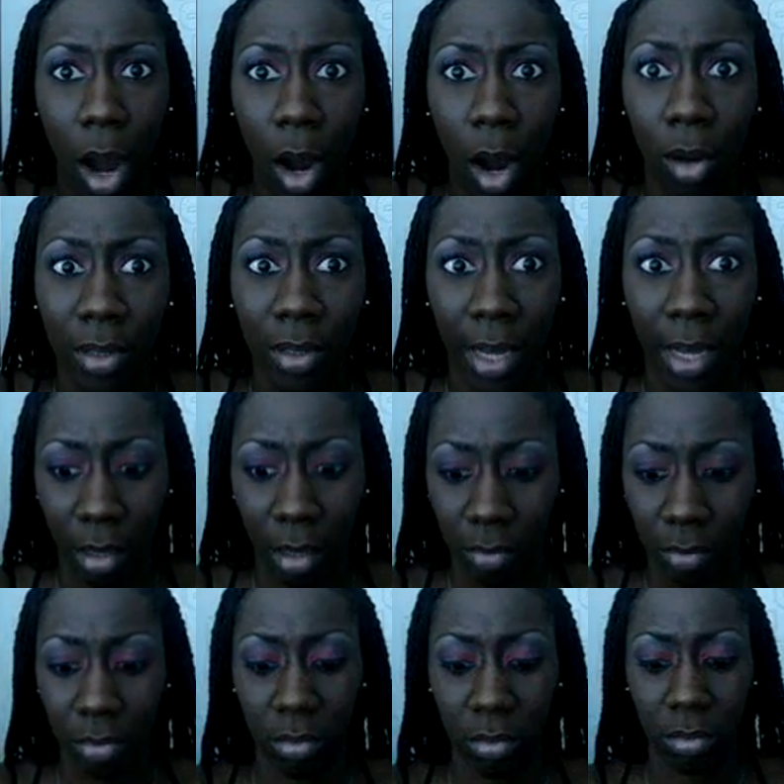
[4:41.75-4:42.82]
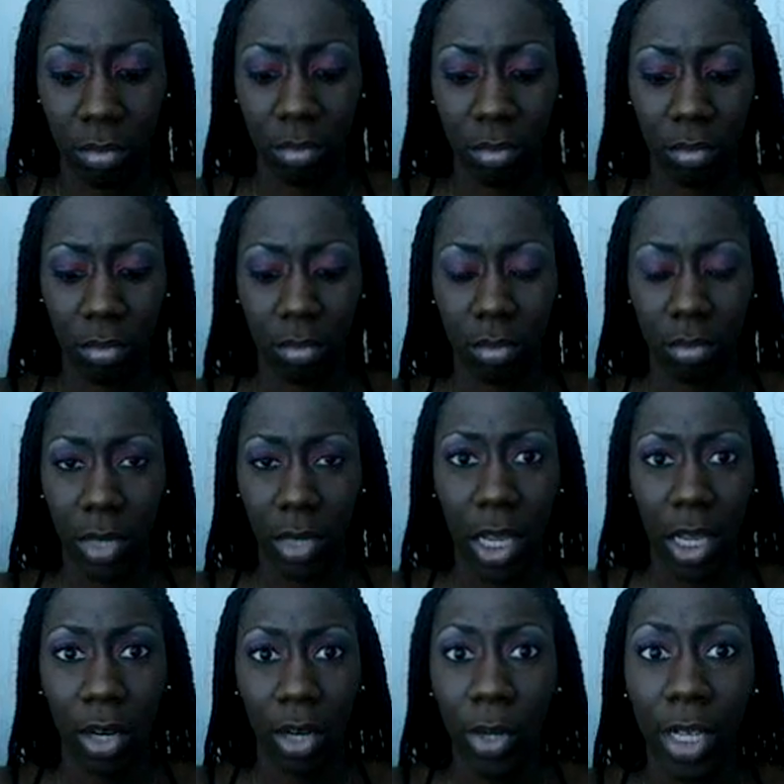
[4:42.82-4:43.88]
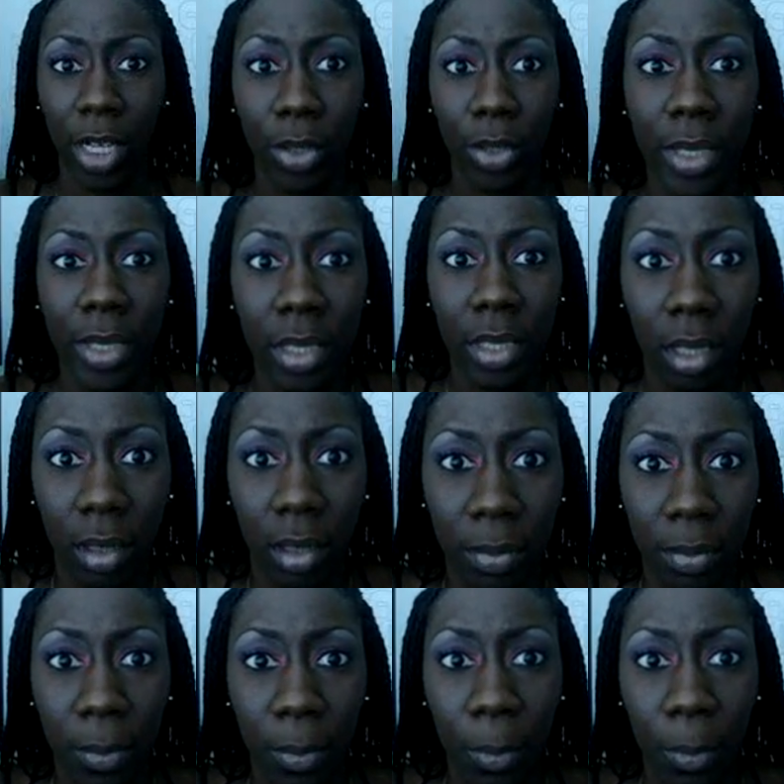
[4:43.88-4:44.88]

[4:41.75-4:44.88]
all day, and it wouldn't crease up.